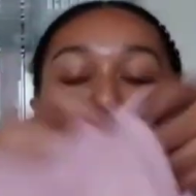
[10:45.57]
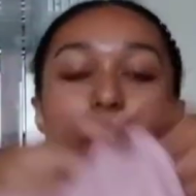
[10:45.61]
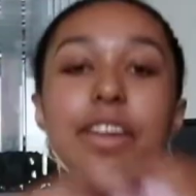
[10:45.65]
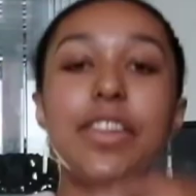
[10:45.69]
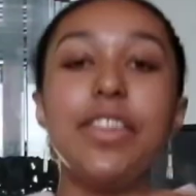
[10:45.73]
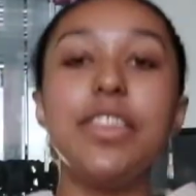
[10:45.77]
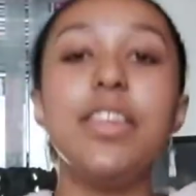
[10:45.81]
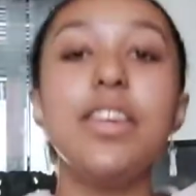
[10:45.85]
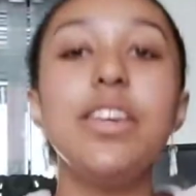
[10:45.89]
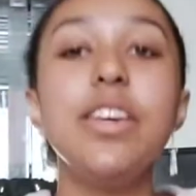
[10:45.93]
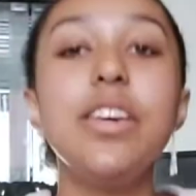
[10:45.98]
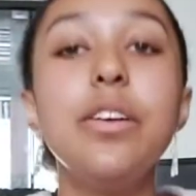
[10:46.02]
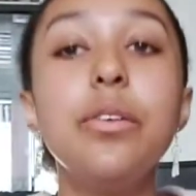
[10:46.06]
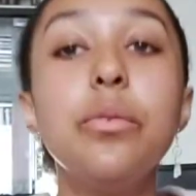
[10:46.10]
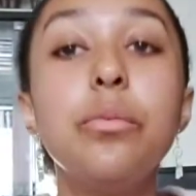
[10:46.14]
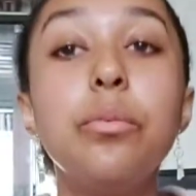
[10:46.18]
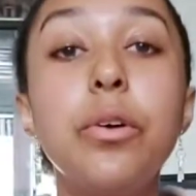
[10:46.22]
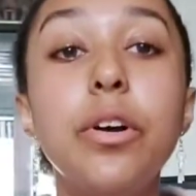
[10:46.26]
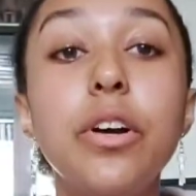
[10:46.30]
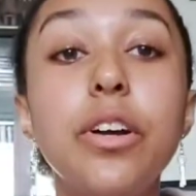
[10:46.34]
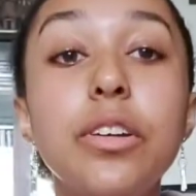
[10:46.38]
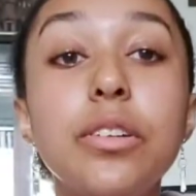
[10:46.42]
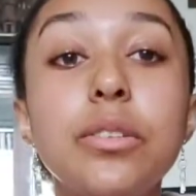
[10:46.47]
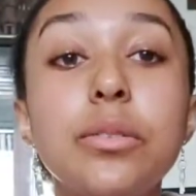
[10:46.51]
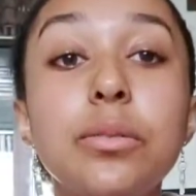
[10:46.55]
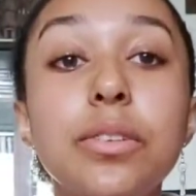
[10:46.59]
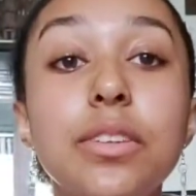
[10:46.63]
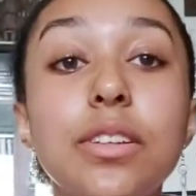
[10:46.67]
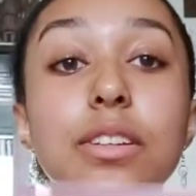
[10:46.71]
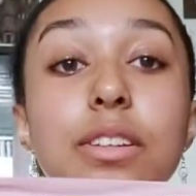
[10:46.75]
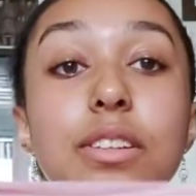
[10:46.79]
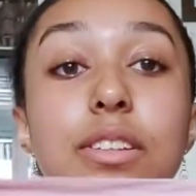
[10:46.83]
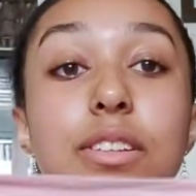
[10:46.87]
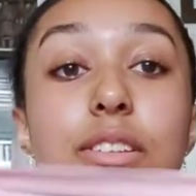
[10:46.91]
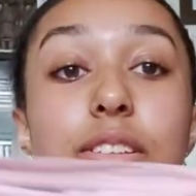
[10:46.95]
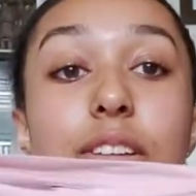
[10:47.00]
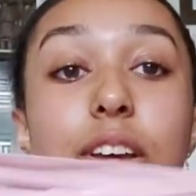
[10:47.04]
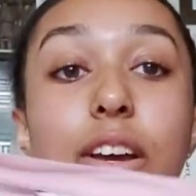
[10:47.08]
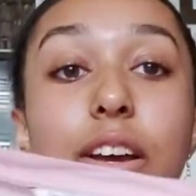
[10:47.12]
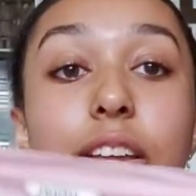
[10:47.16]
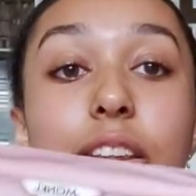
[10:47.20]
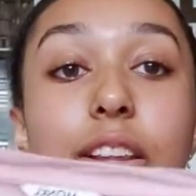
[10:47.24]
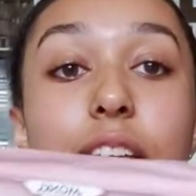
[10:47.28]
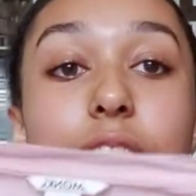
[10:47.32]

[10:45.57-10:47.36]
I think it works with the design,